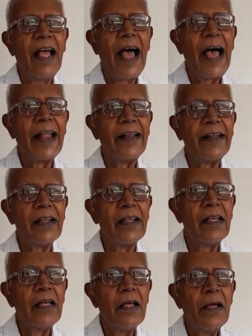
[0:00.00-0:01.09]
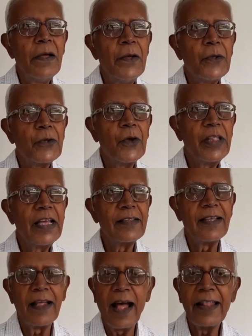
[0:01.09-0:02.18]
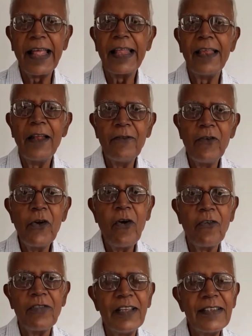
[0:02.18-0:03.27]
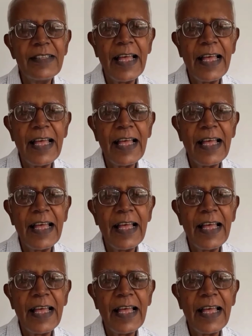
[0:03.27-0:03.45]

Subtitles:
And so they say, and then in view of this,